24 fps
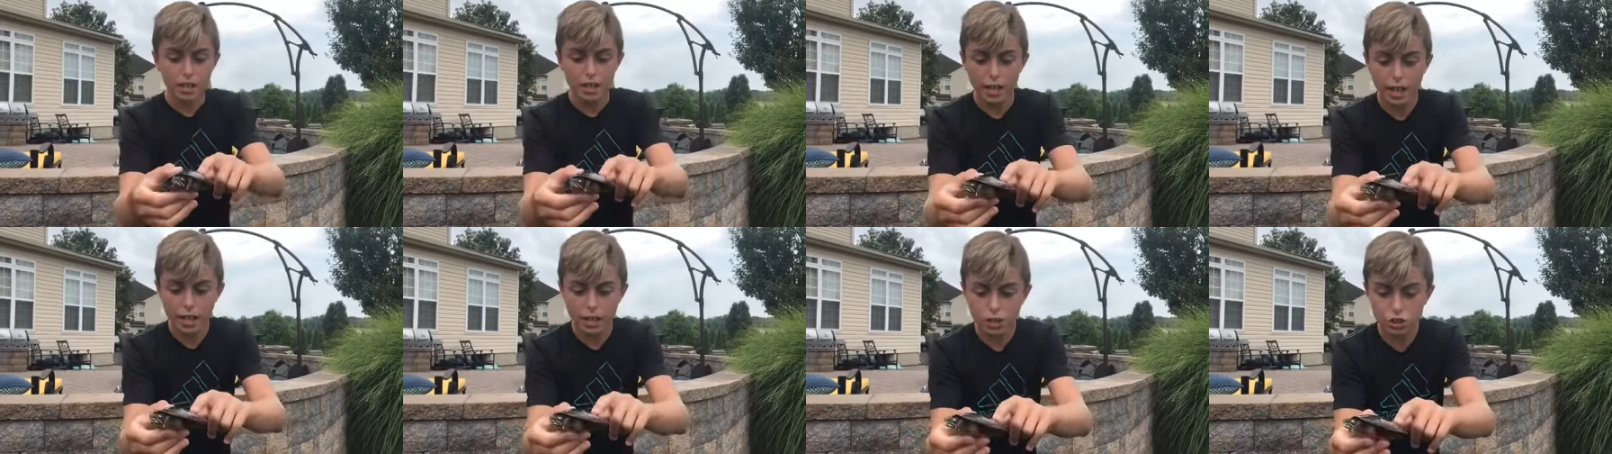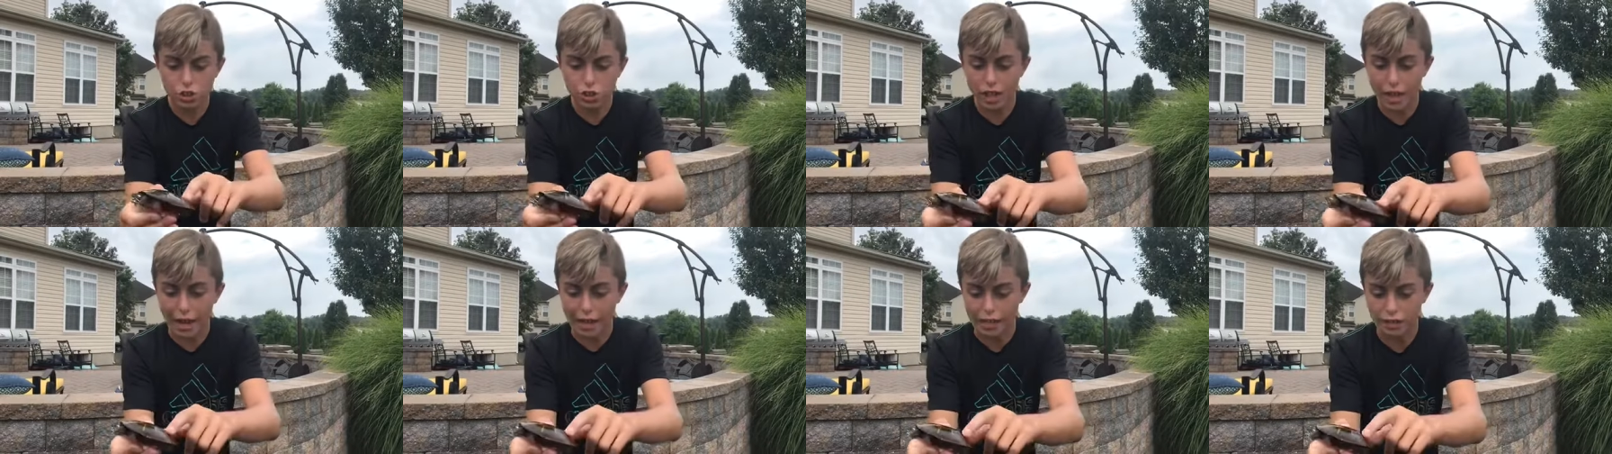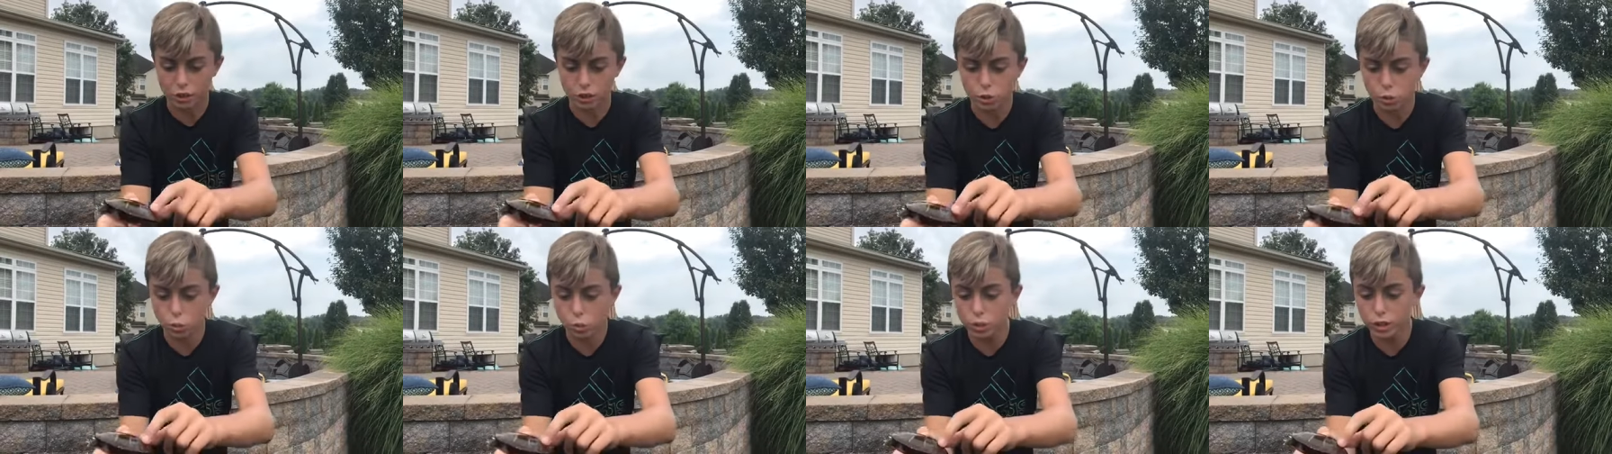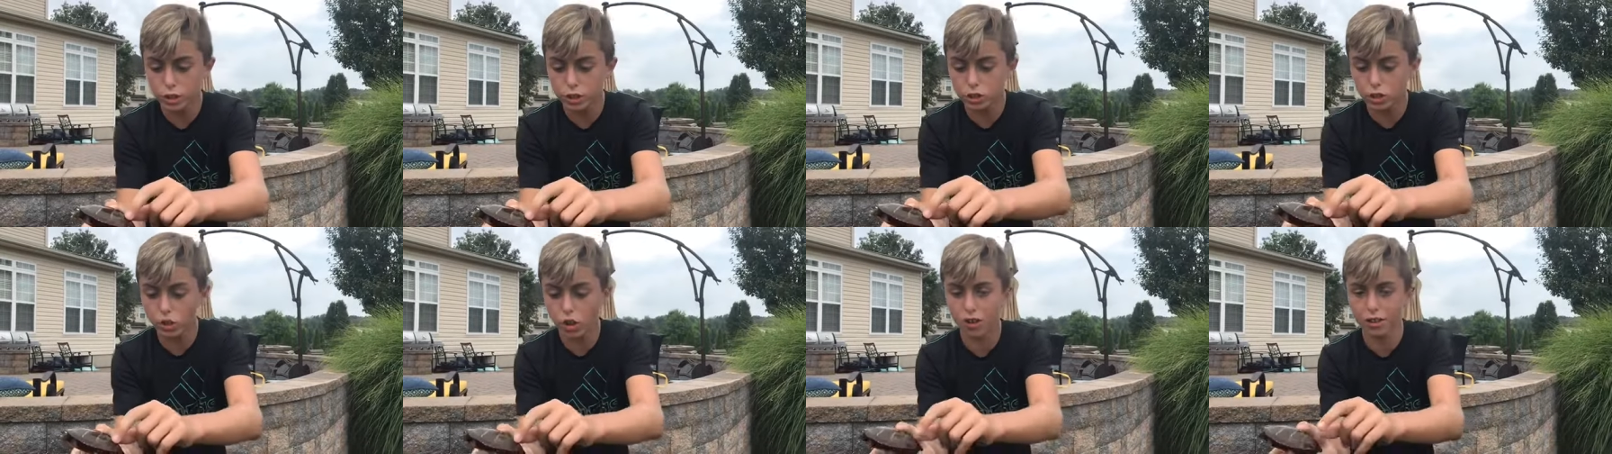he actually has
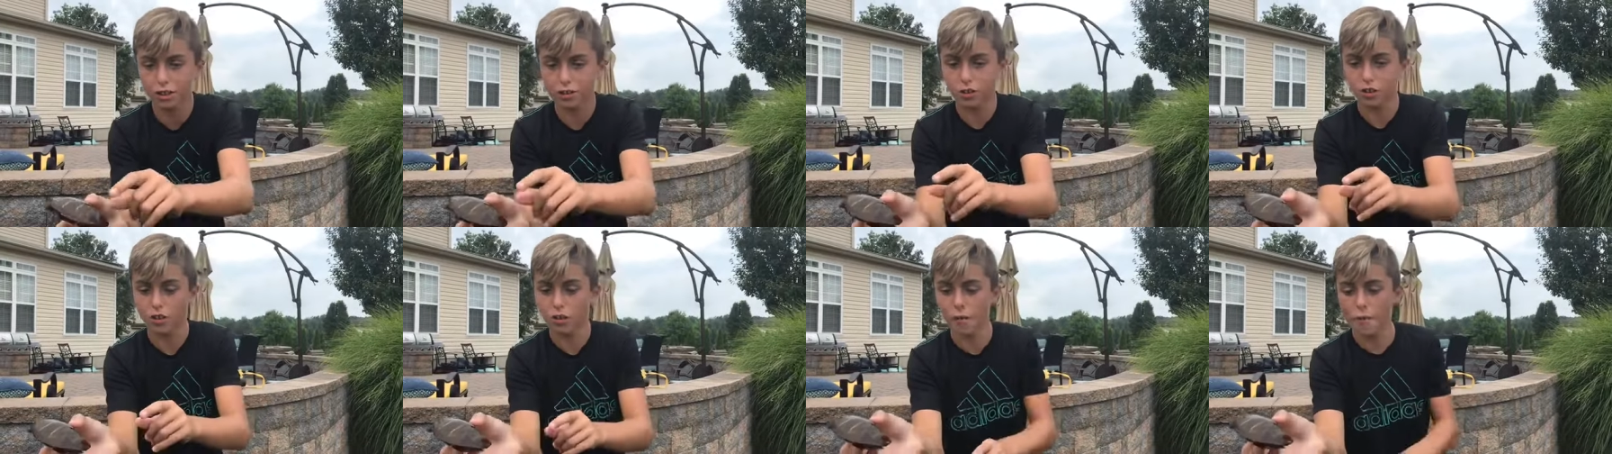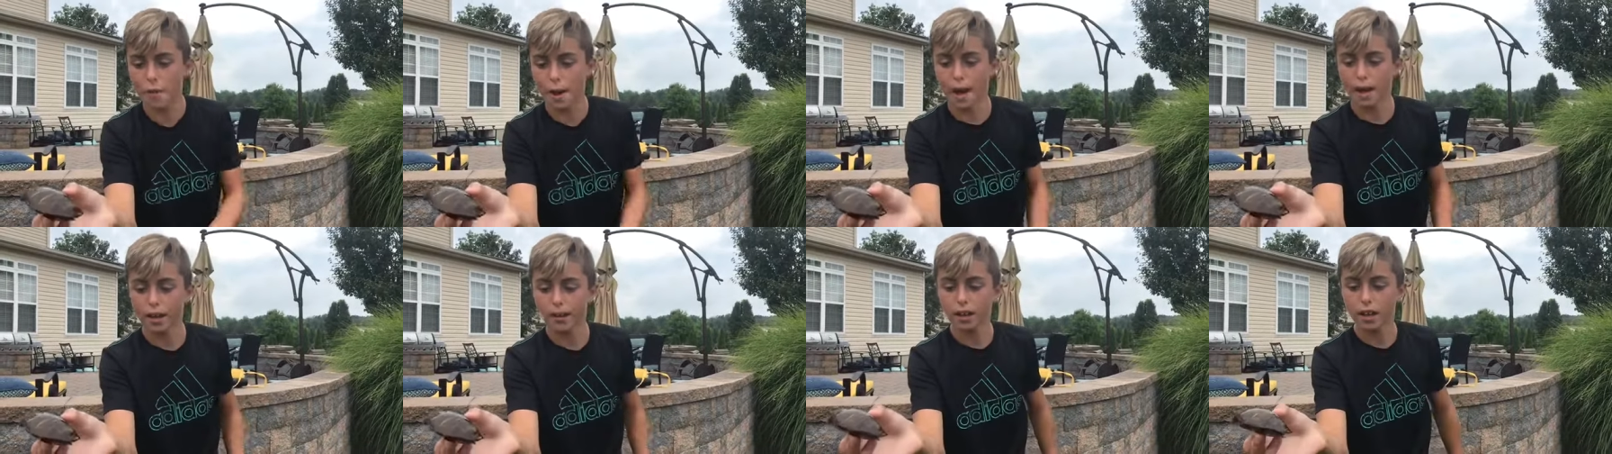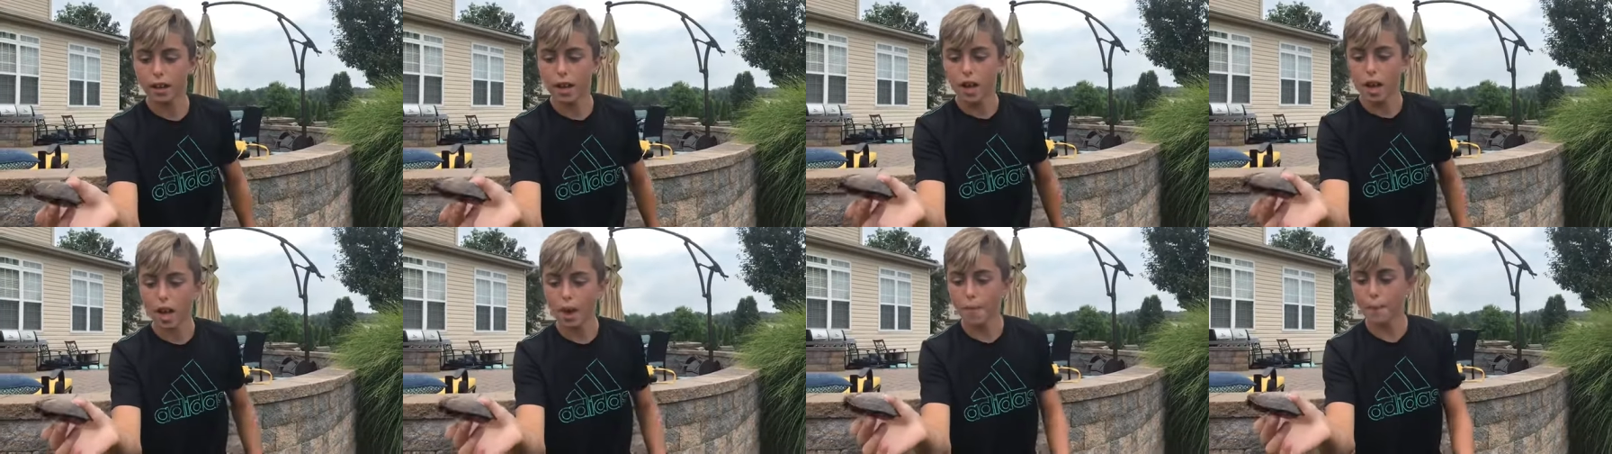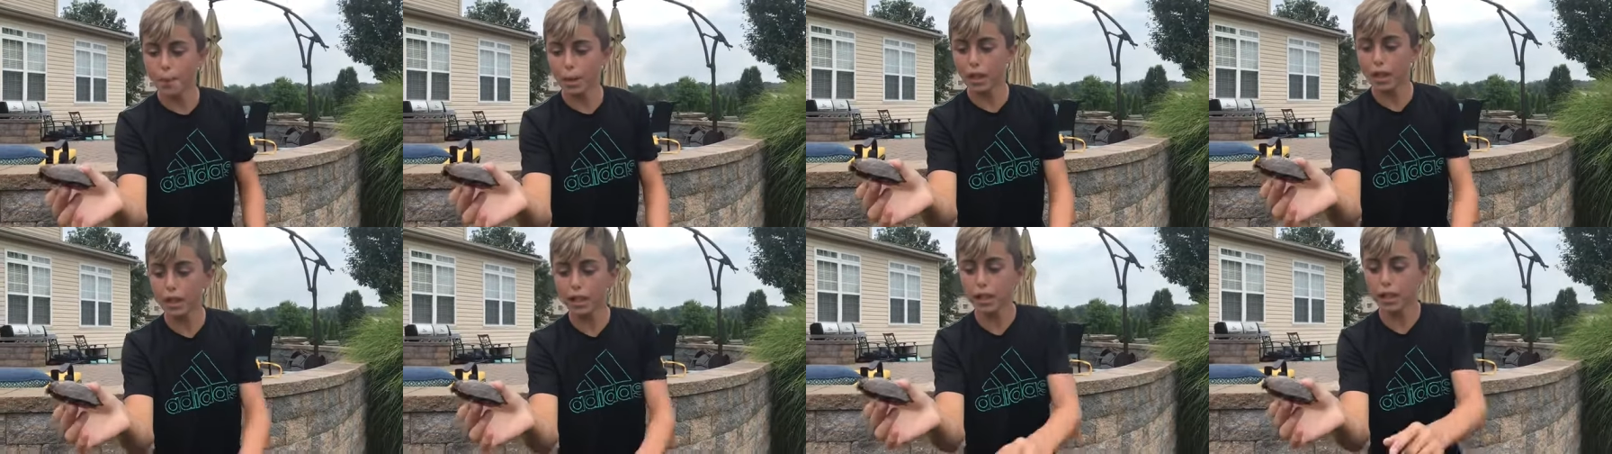three scars on the back. I
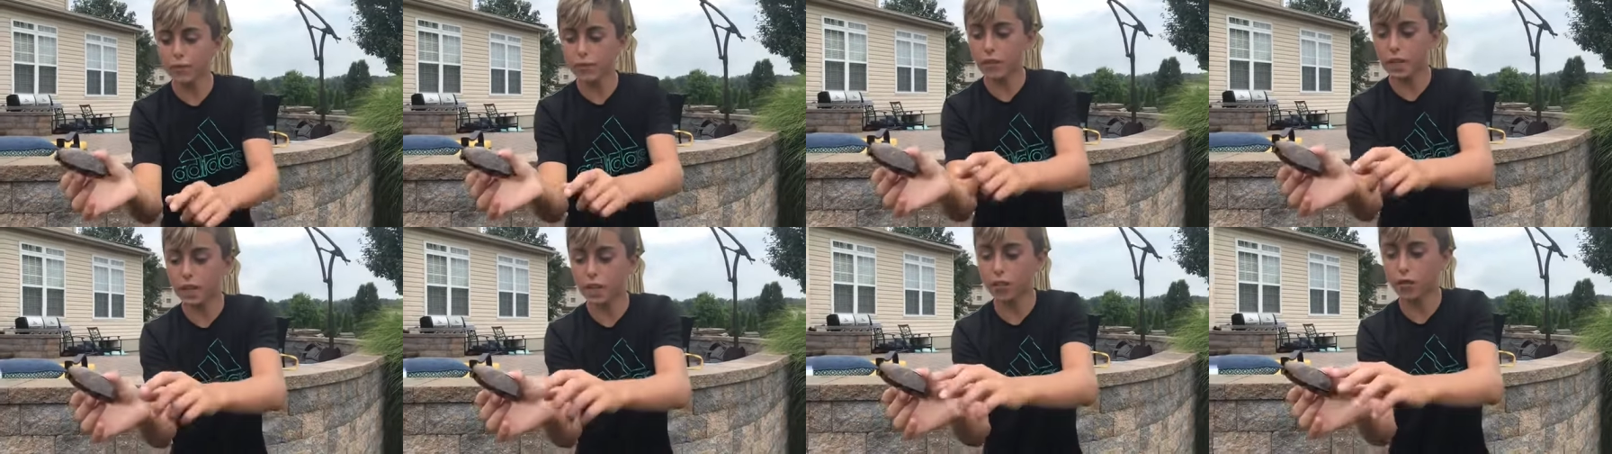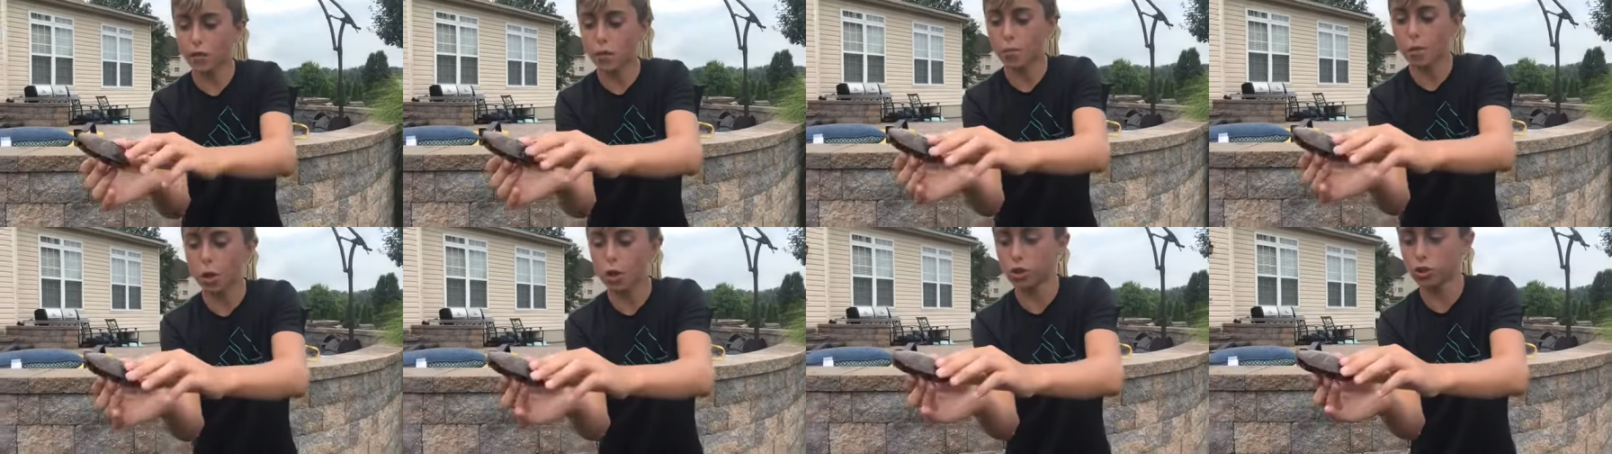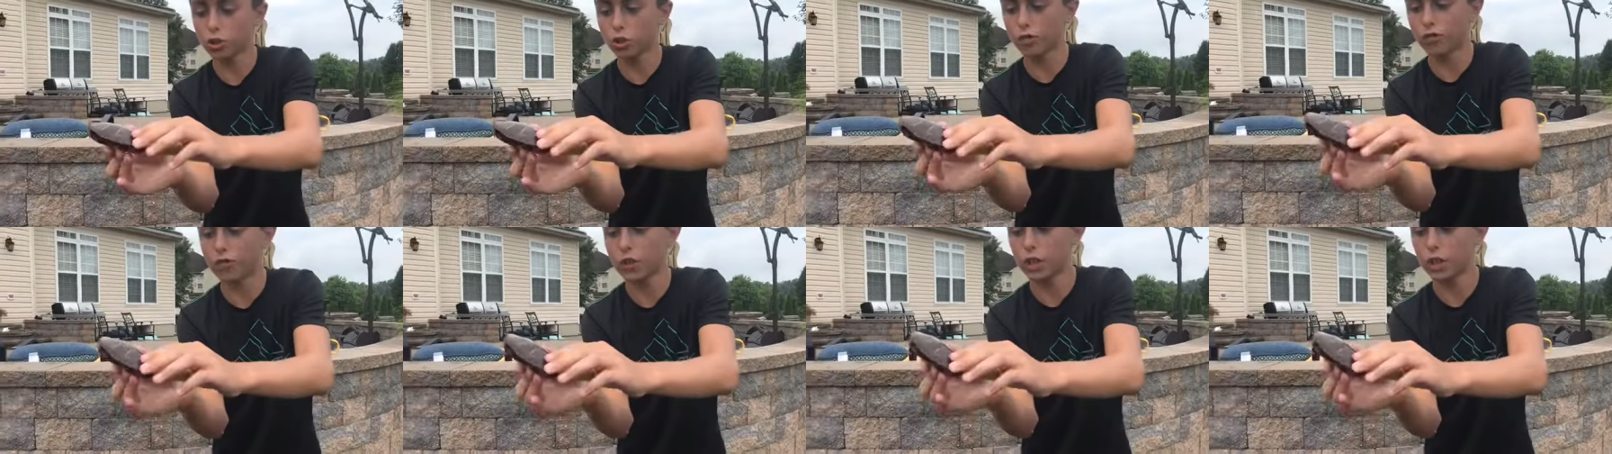believe it's from other